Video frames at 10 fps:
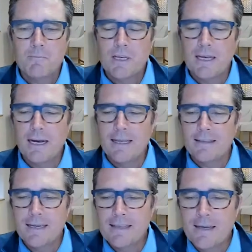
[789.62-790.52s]
Yeah, I
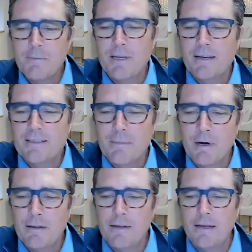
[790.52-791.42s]
think that because I'm
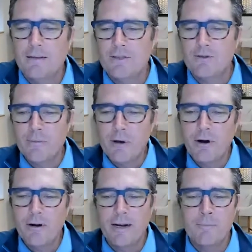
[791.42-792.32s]
on that
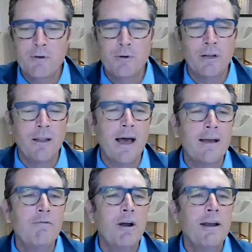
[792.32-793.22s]
StreamYard and I'm doing a
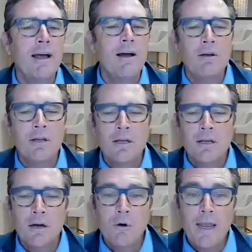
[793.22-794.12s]
live right now.
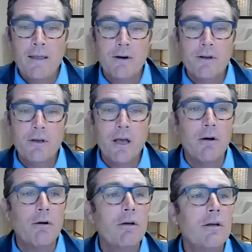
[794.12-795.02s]
Oh, hey, there you
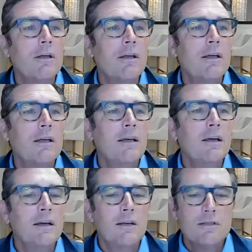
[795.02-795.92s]
go.
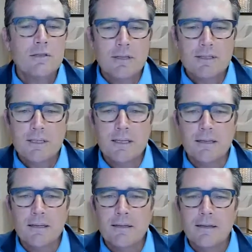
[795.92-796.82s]
Hey. So let's
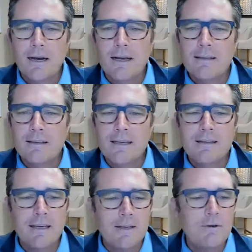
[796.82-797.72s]
see. I
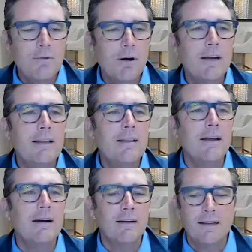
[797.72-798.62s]
think that you are in there.